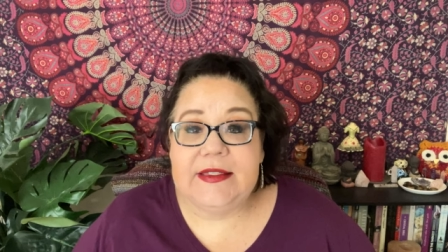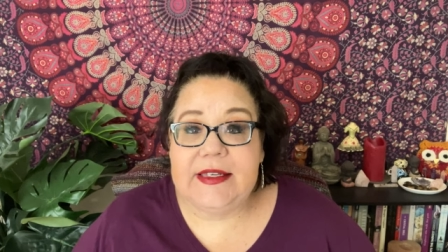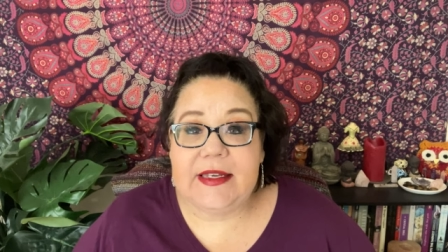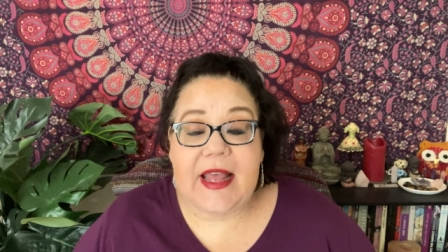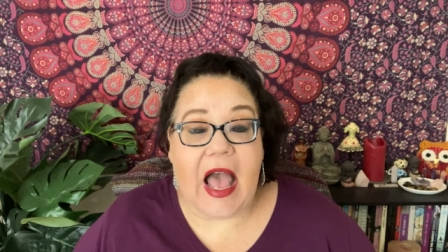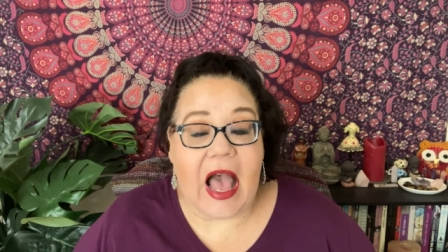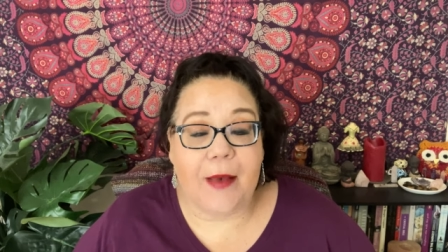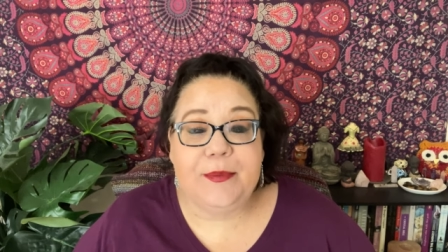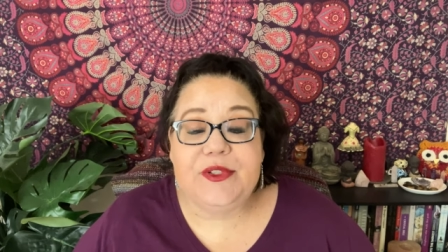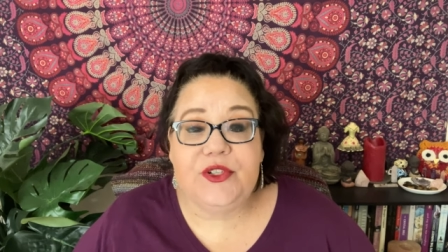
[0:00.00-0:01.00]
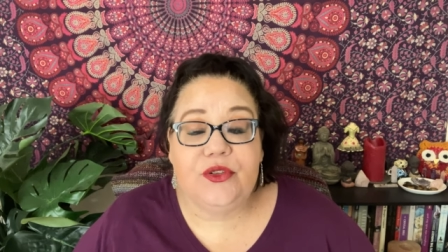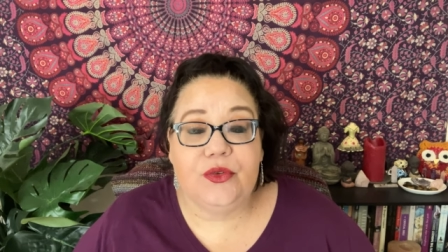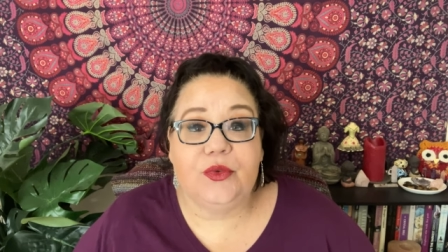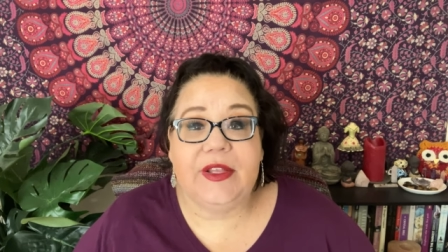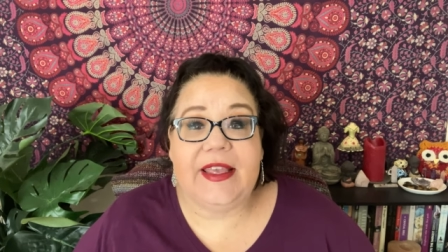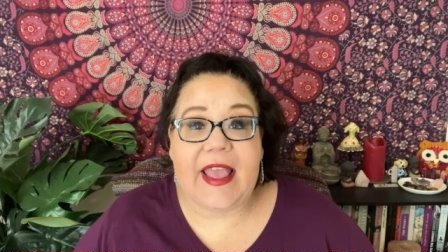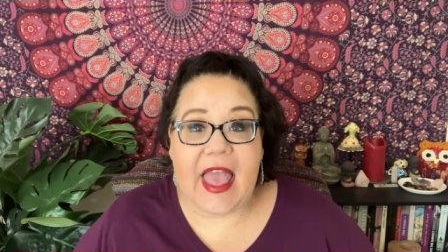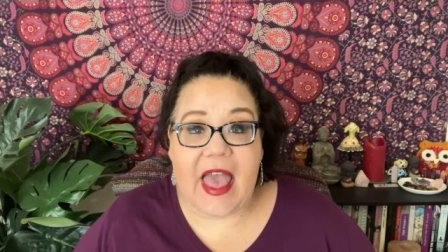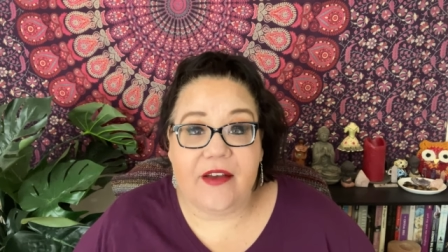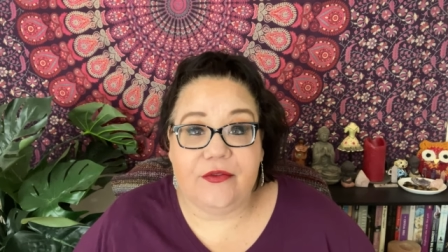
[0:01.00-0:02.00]
did absolutely
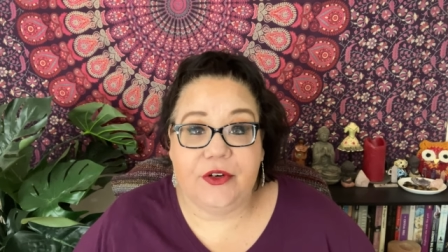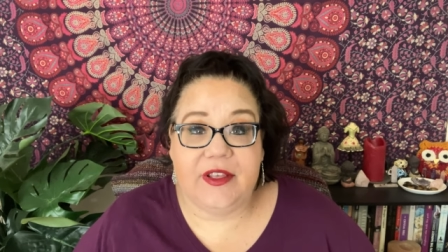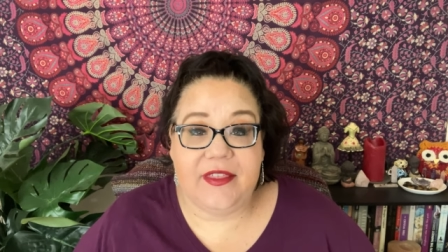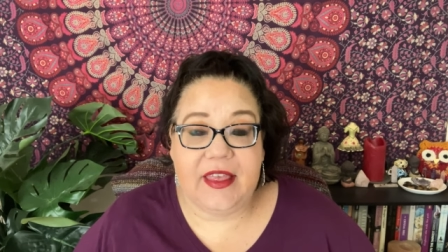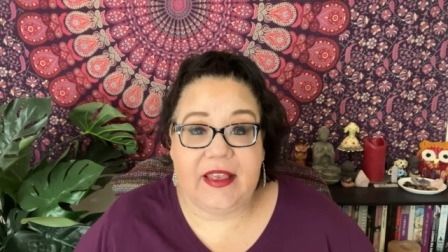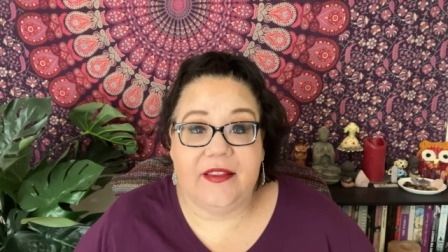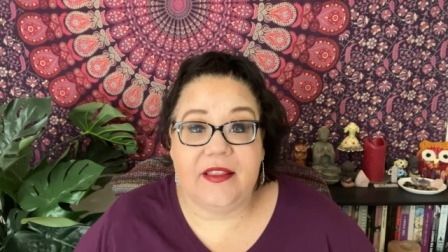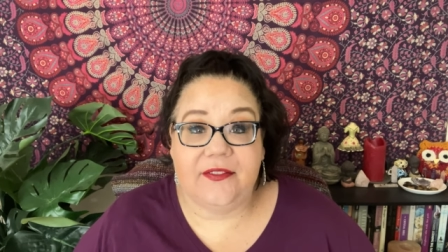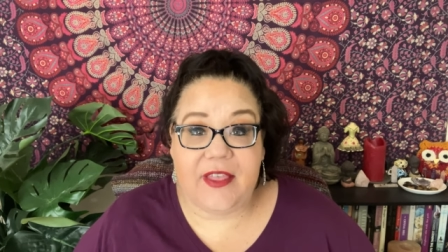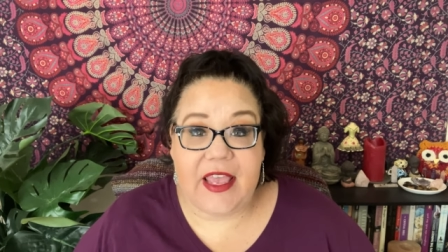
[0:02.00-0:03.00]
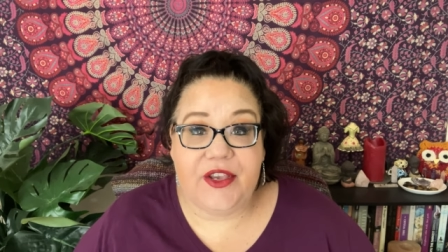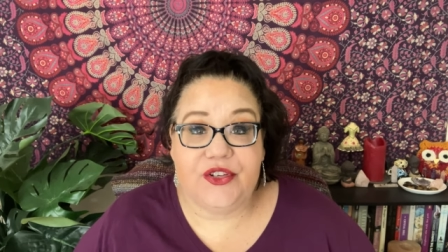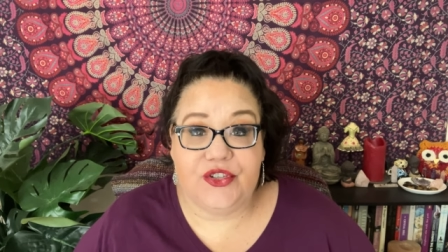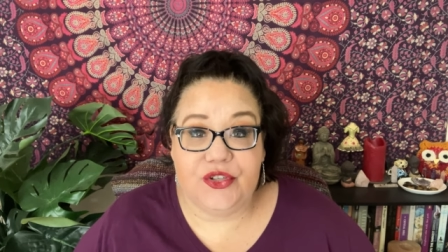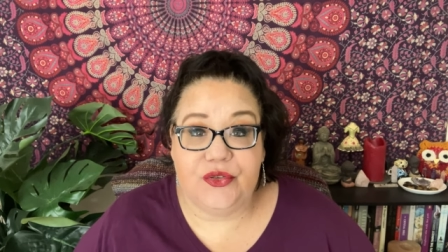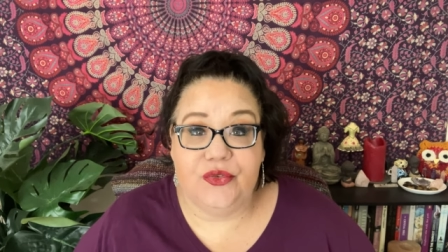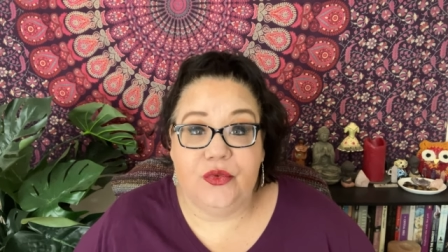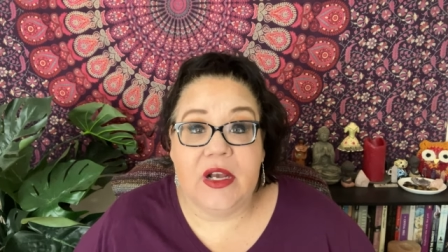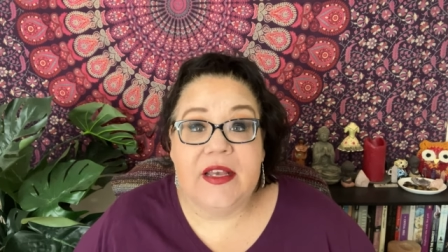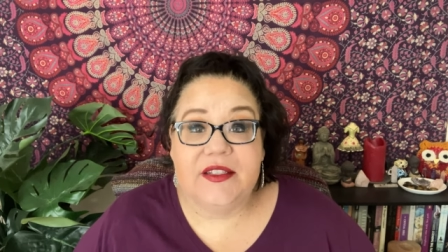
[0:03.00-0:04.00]
everything that they could
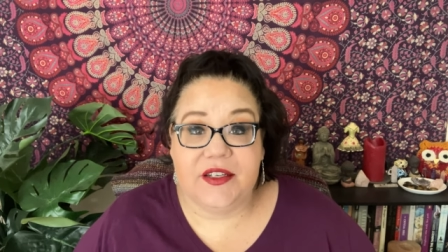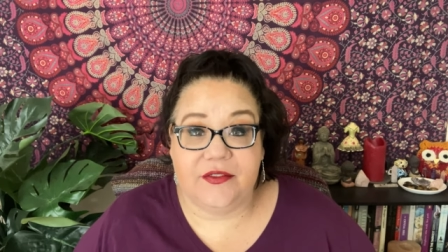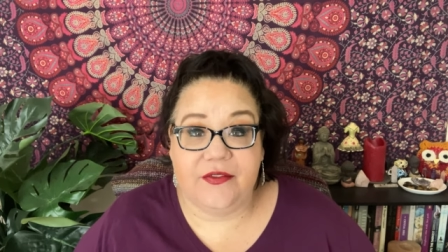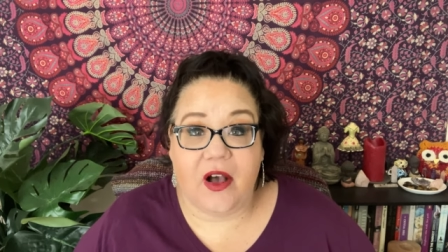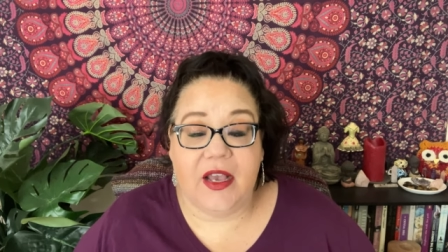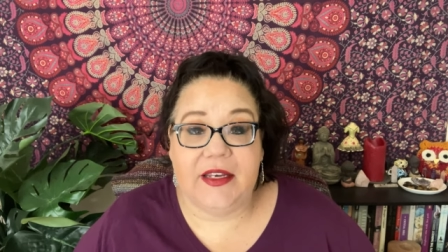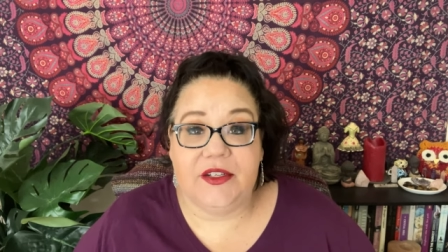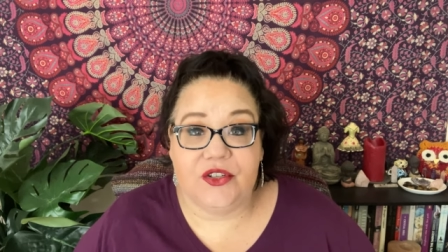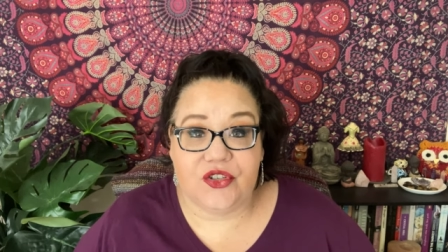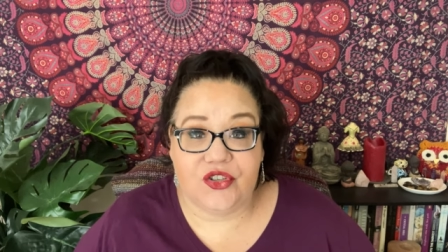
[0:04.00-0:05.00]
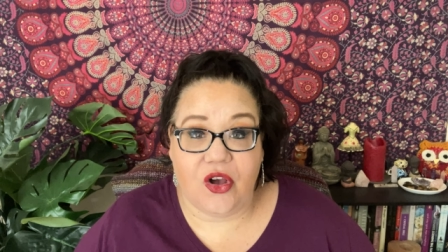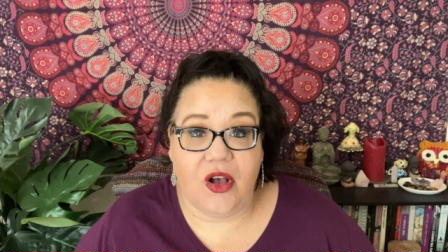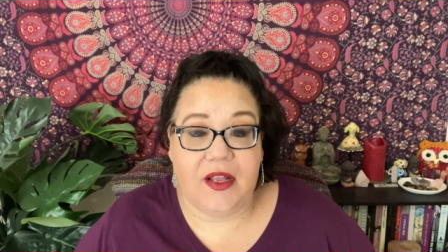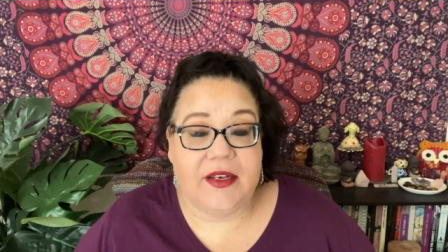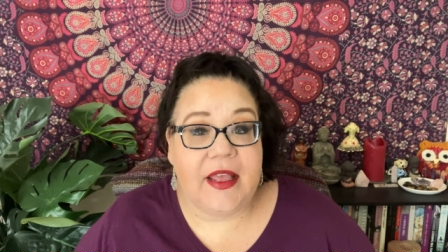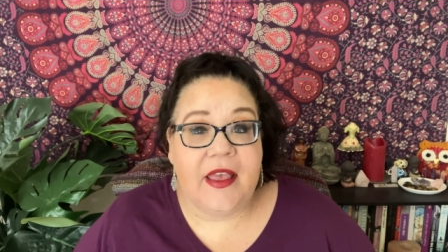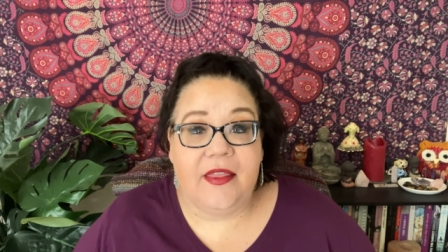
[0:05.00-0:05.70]
do to find Shawn.